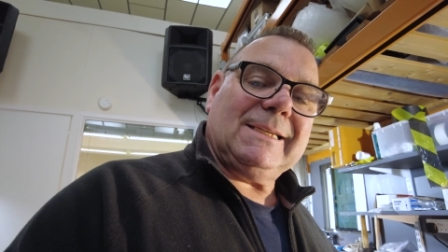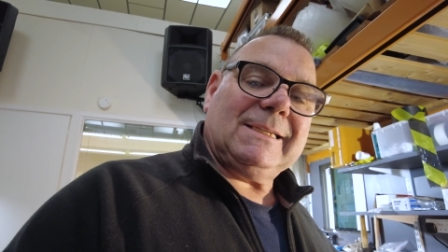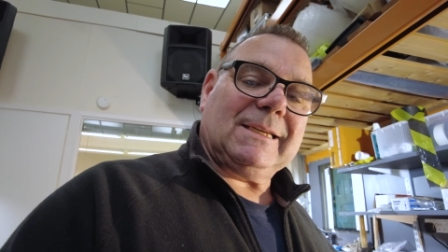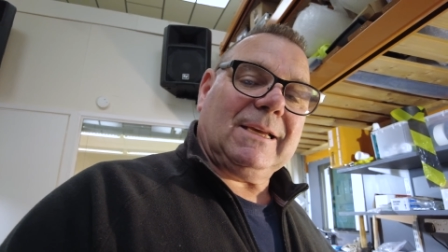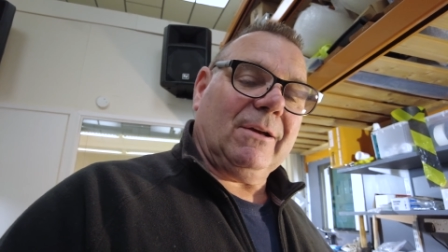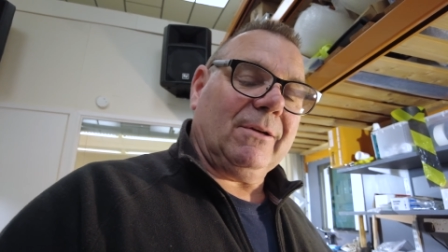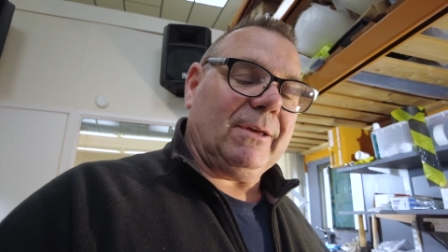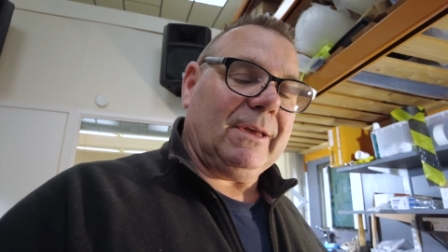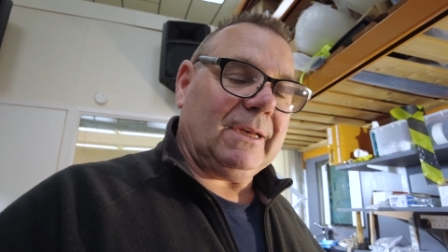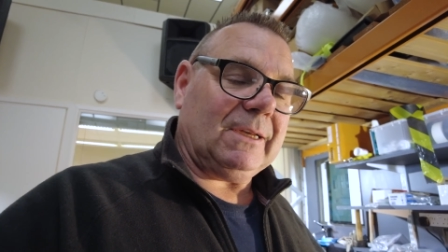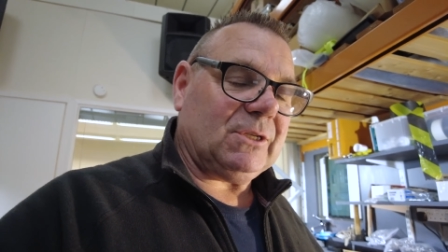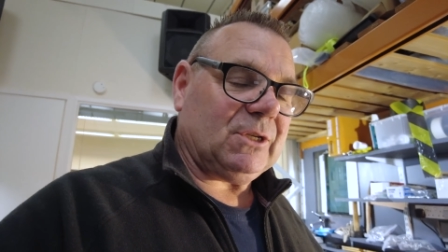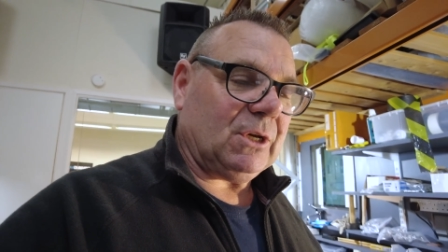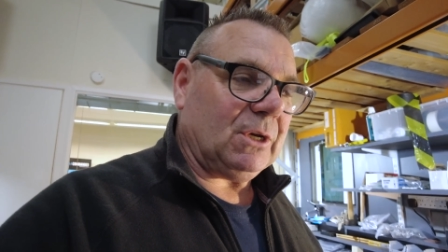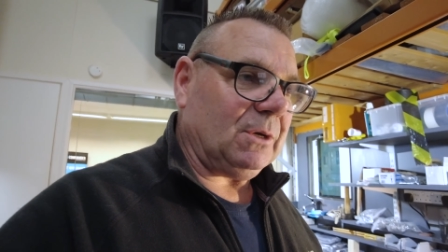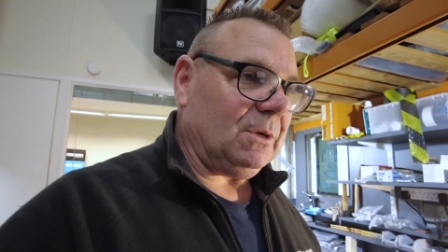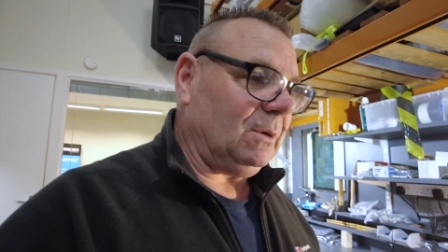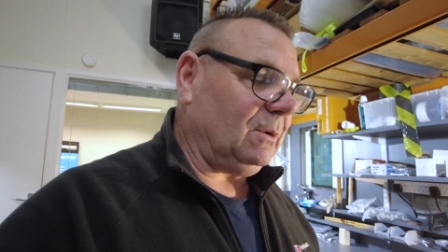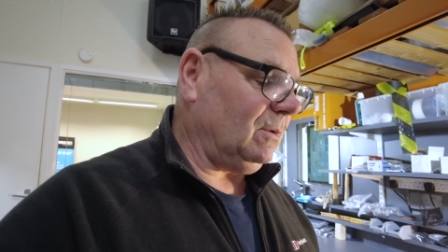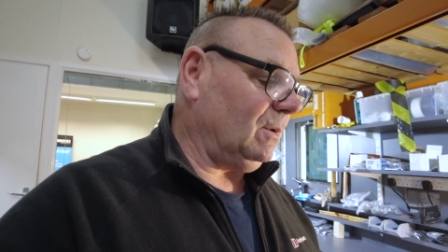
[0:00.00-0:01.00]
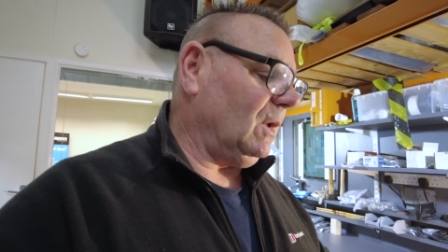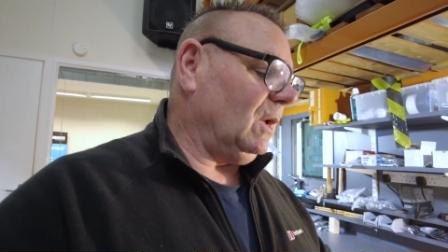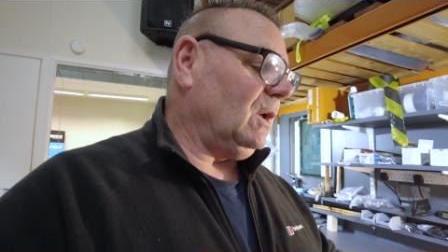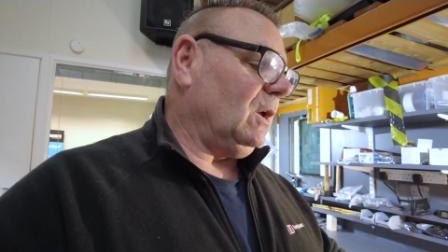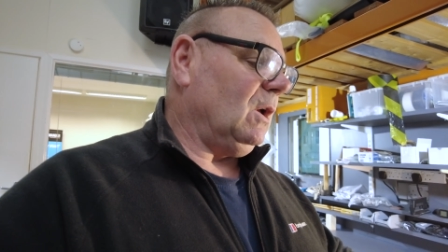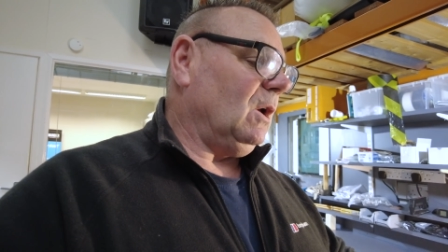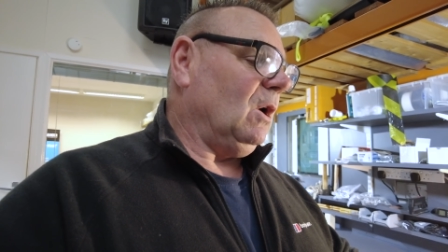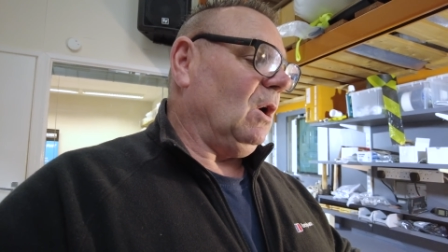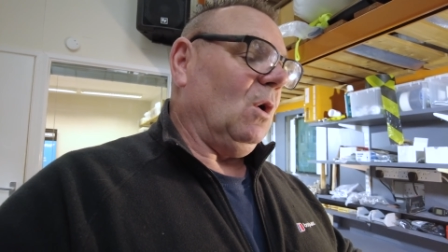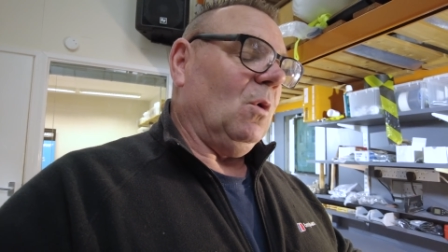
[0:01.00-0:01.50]
is going to
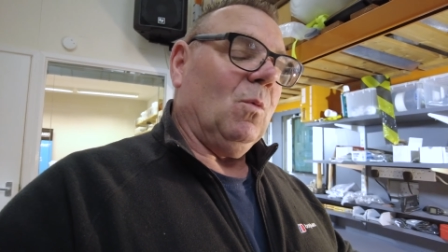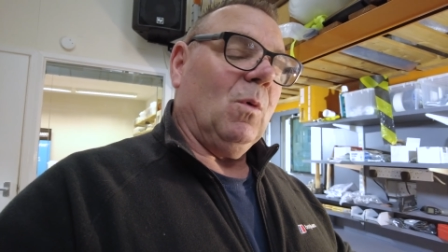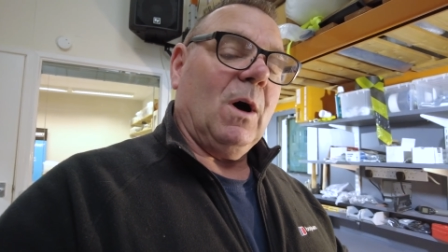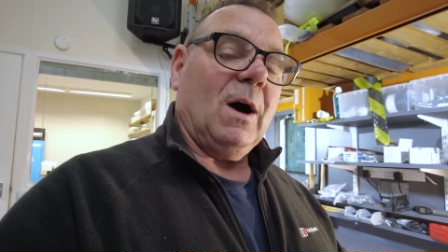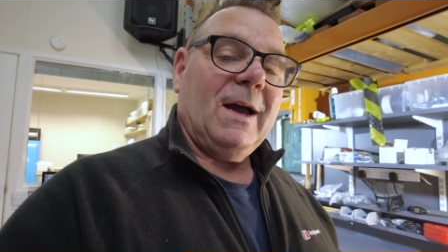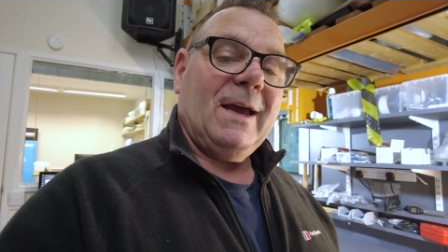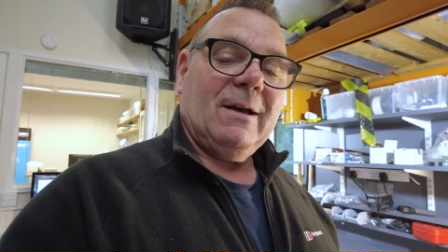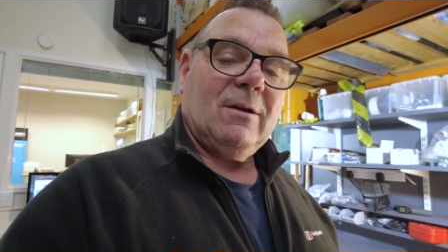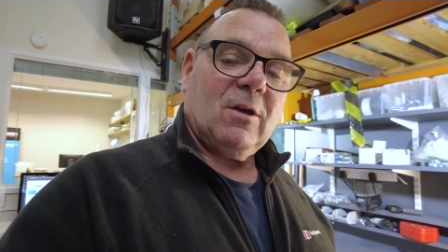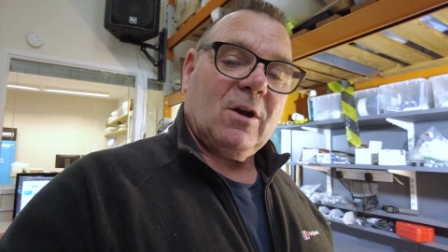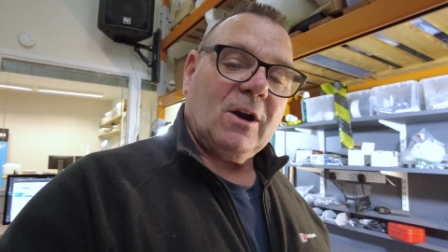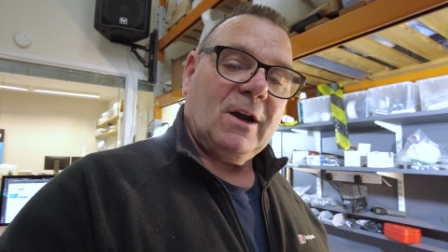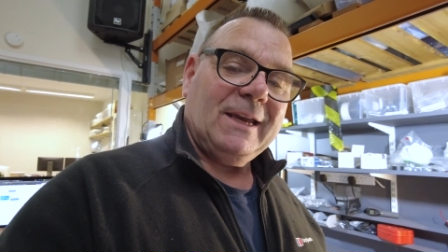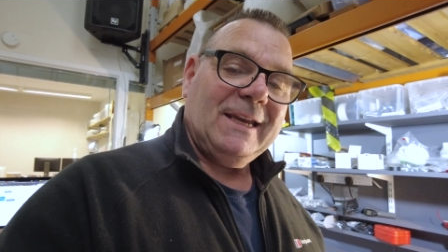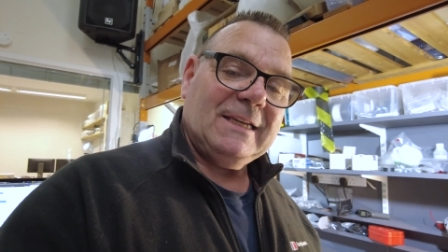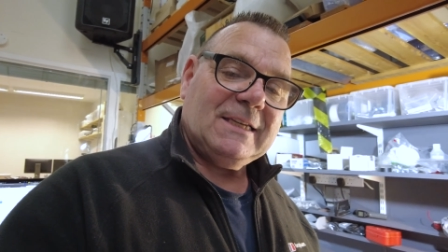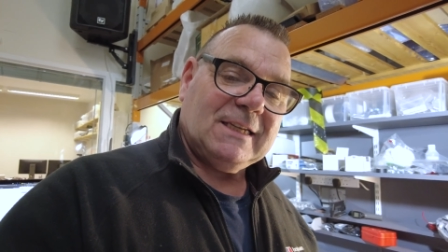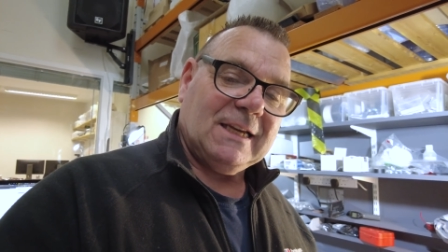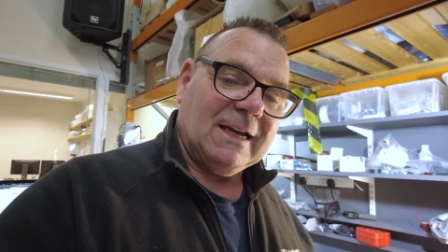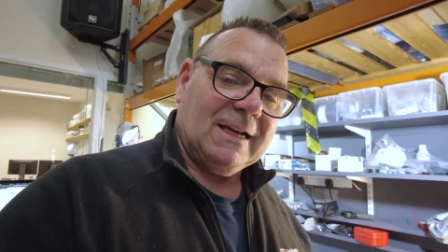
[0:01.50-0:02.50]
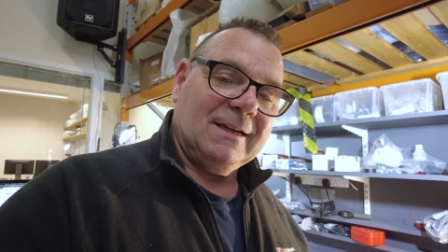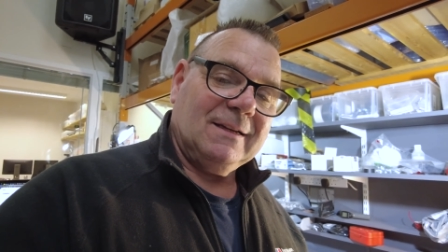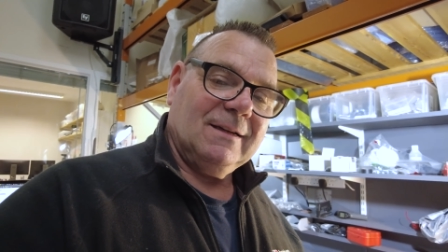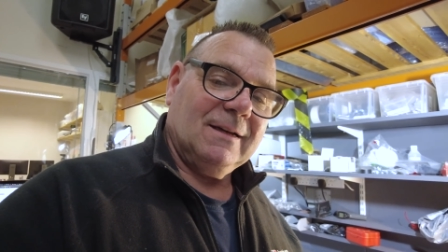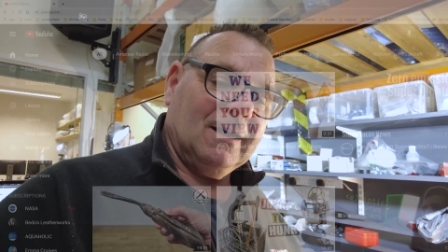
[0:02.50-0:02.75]
Wael Raisa.